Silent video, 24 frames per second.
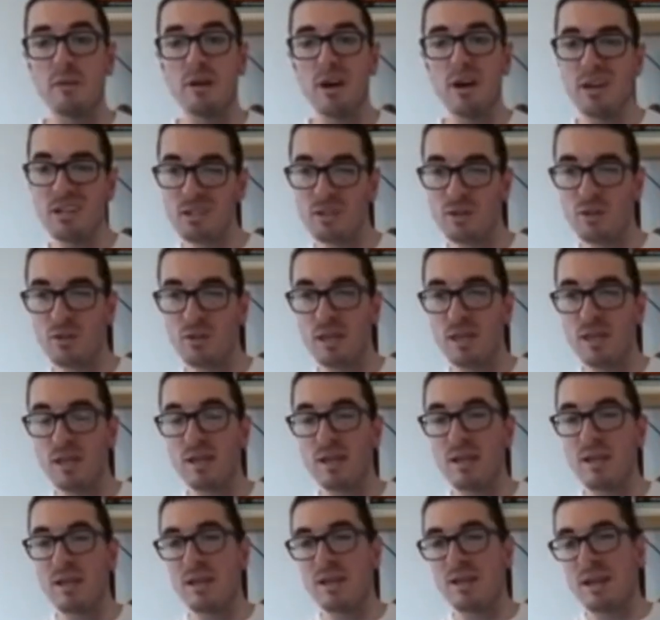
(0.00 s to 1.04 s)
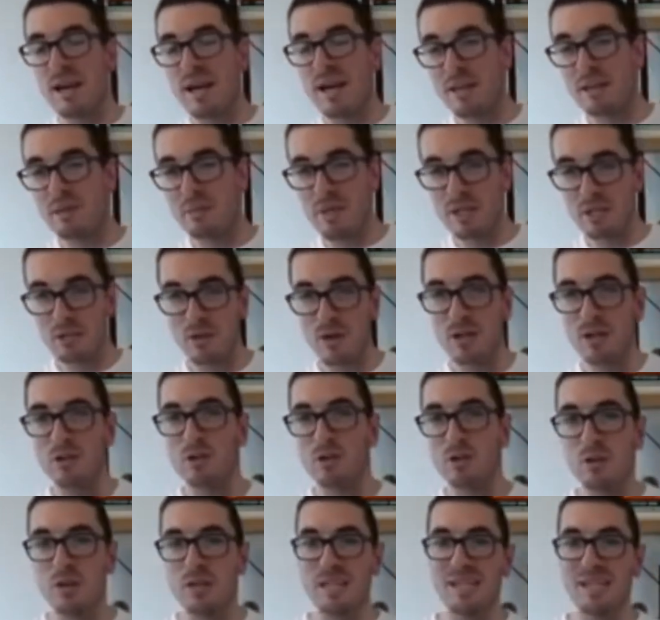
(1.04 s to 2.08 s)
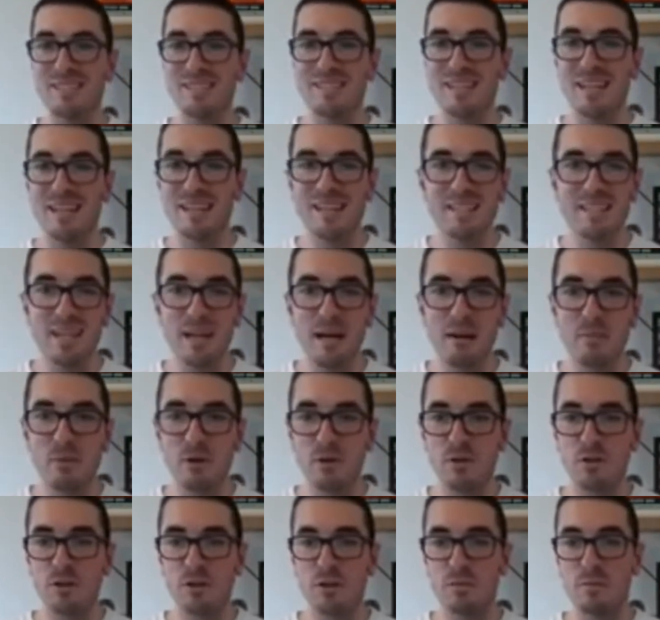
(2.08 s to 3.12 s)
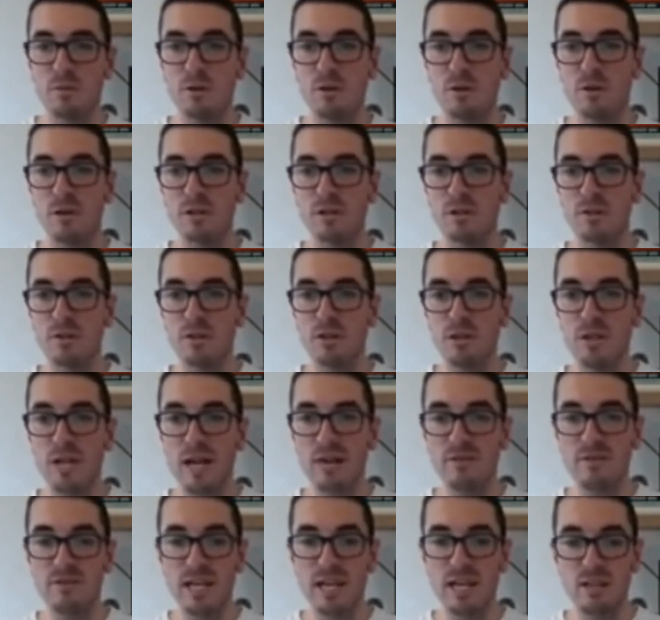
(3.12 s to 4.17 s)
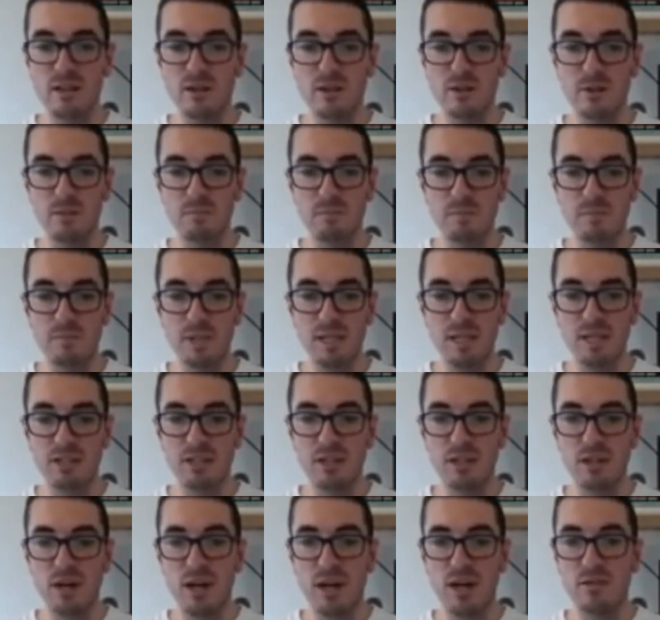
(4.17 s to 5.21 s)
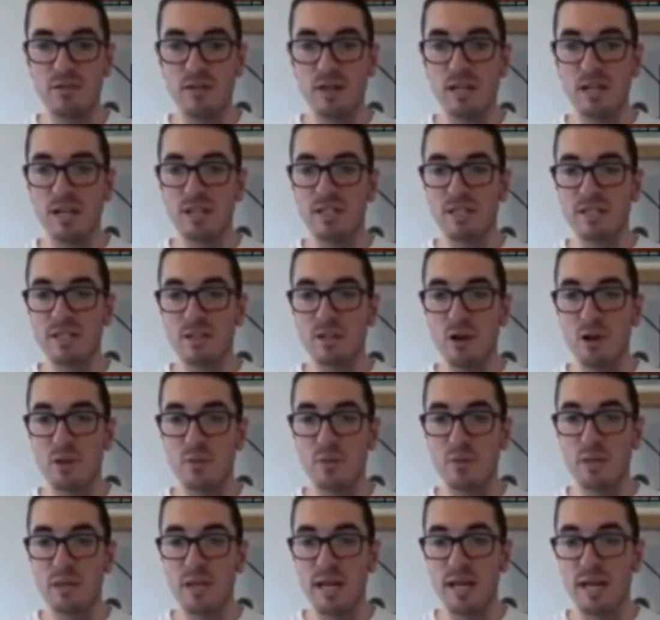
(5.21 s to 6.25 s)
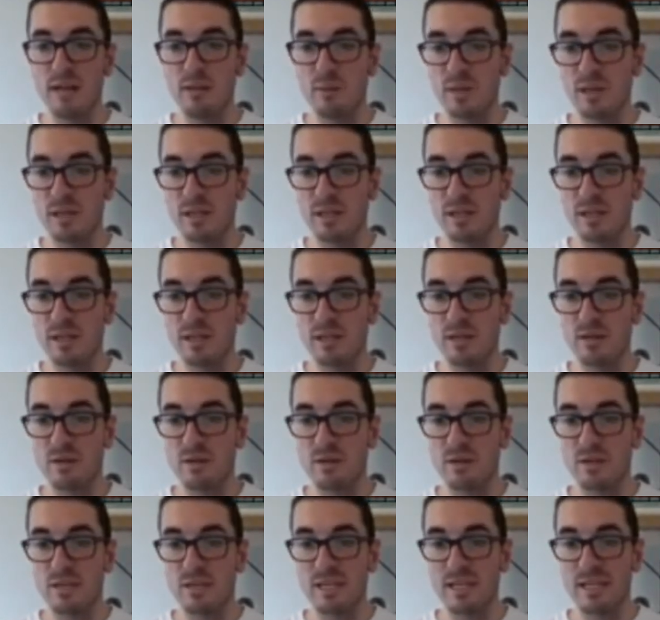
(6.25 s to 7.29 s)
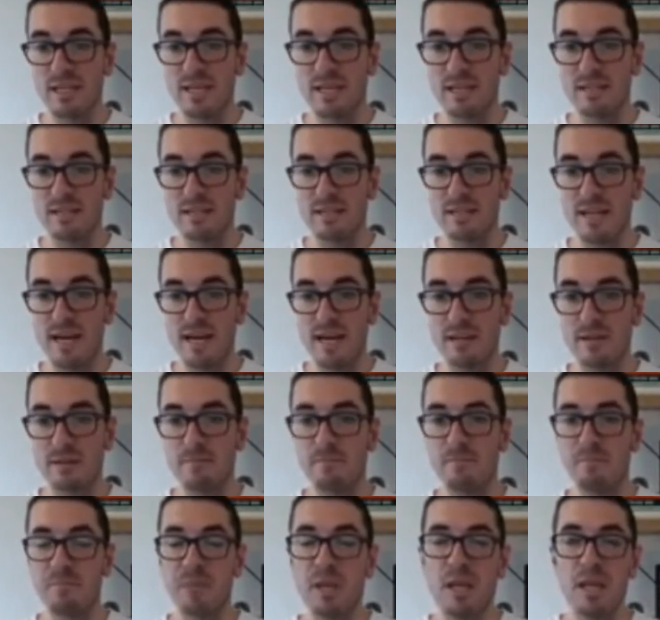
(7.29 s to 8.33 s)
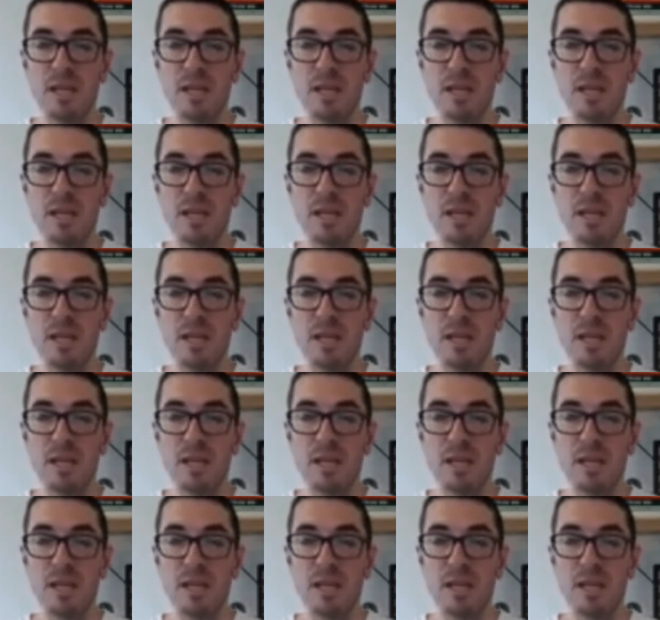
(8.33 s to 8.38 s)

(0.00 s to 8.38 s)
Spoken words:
But I still think the best way to do it is setting this up on your computer. So once you have downloaded Ledger Live, just open that and we're going to click on Get Started.